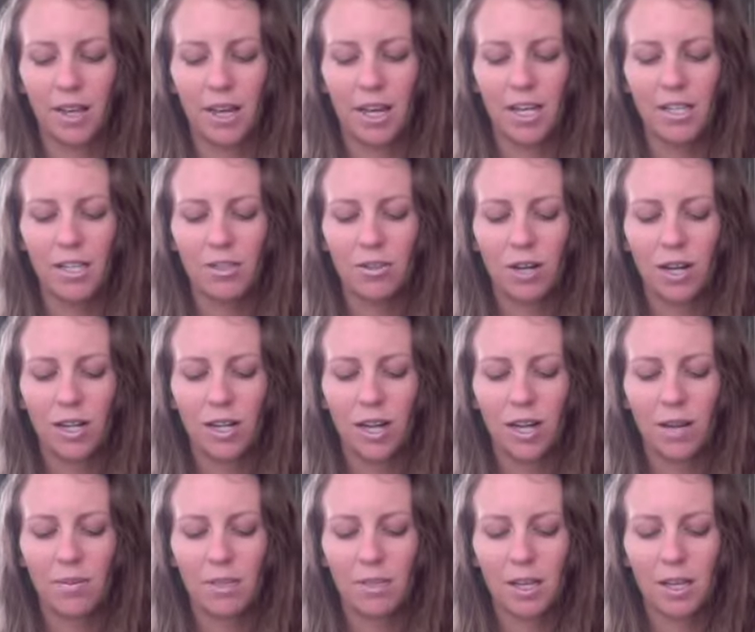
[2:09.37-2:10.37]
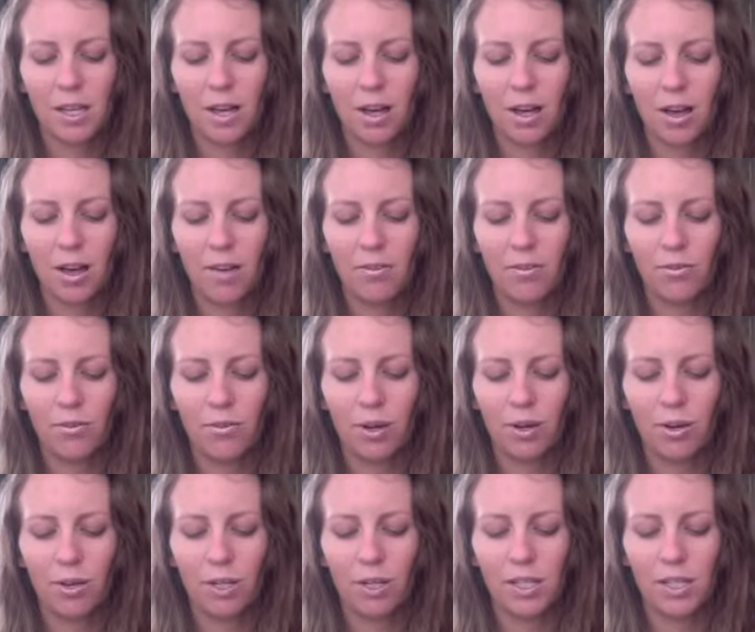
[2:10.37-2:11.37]
he dragged Amasa off the
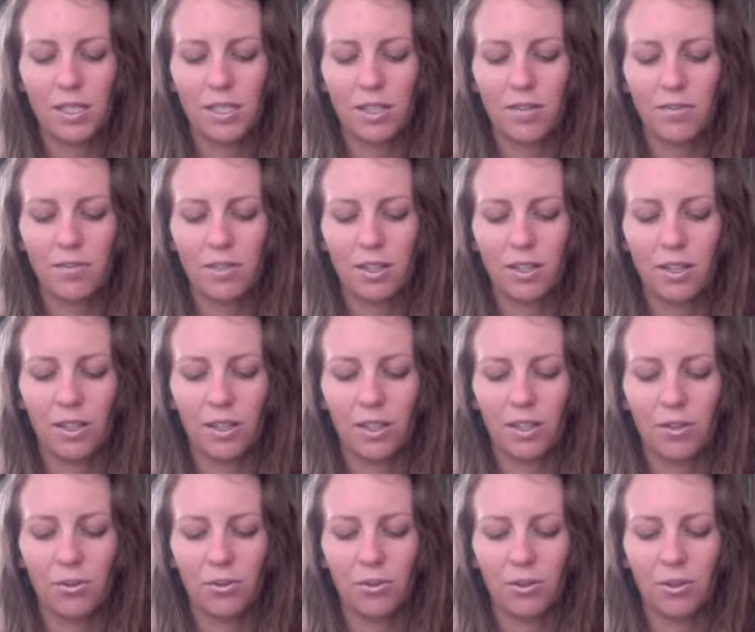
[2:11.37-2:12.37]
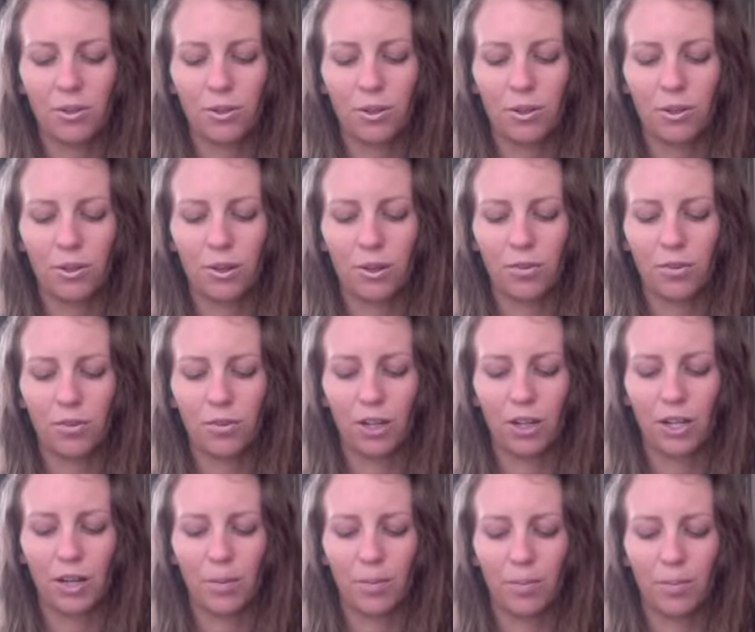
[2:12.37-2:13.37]
road into the field and threw a cloak over
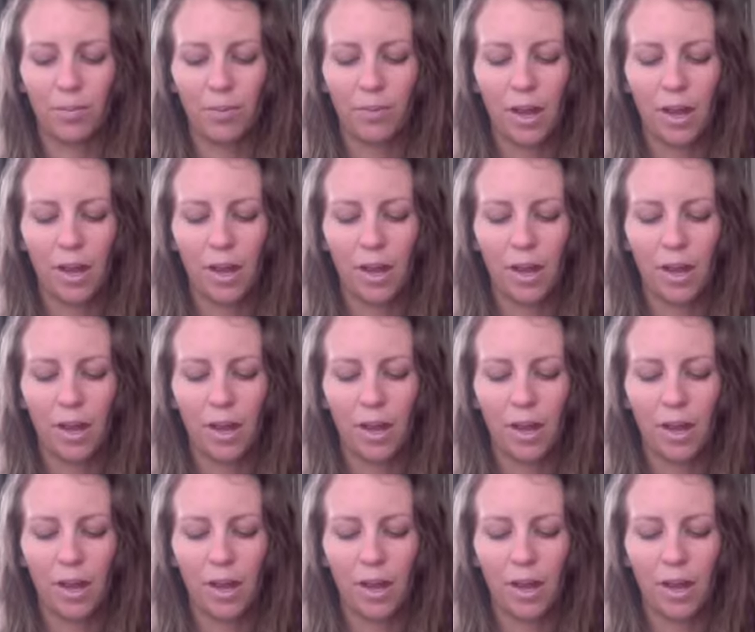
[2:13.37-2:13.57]
him.